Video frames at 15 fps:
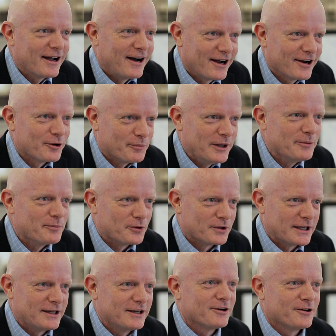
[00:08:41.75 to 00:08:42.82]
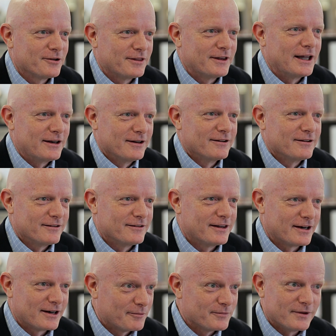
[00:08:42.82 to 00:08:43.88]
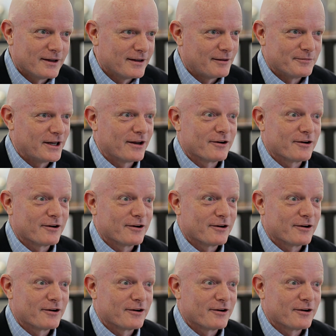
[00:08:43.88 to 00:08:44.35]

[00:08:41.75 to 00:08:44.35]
hire people here that I'm